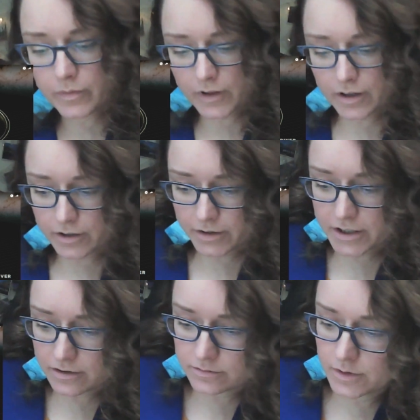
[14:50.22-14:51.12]
You're
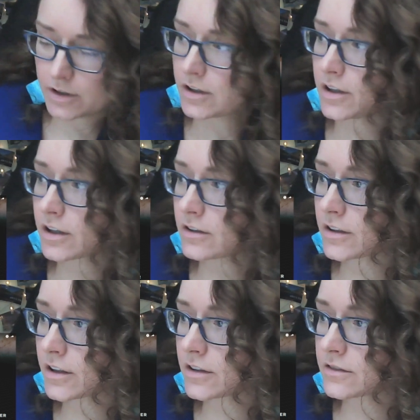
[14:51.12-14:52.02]
right. I'm gonna
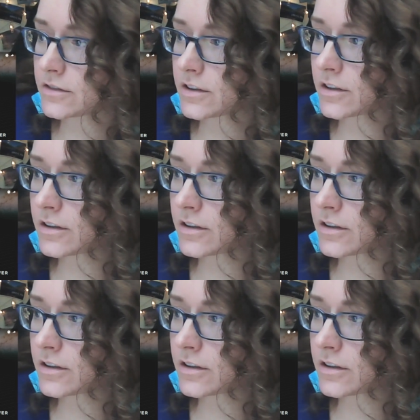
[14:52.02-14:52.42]
get different thing.